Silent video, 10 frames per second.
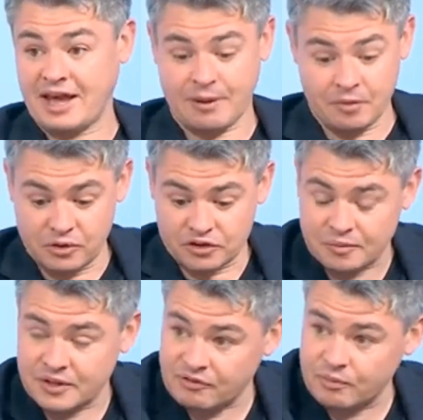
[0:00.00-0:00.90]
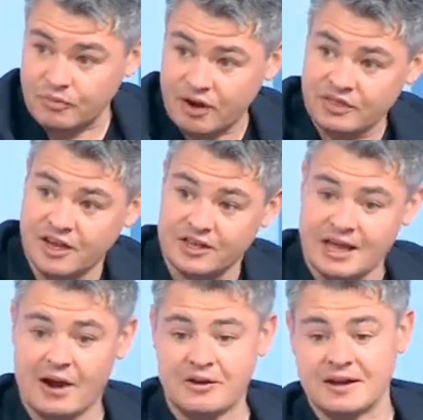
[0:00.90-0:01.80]
Well, yeah, my mother's from near
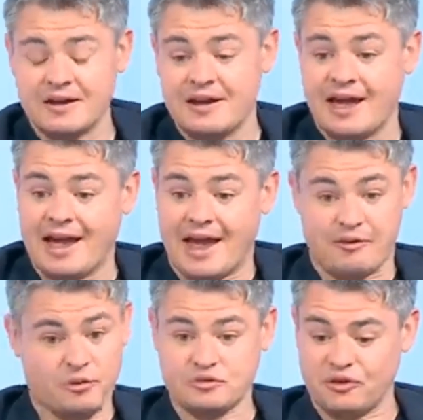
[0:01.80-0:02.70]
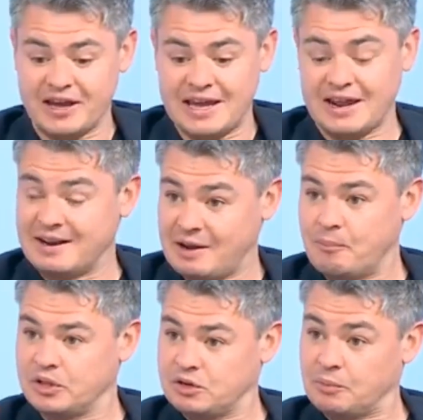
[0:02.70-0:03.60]
the area. I always fly in, but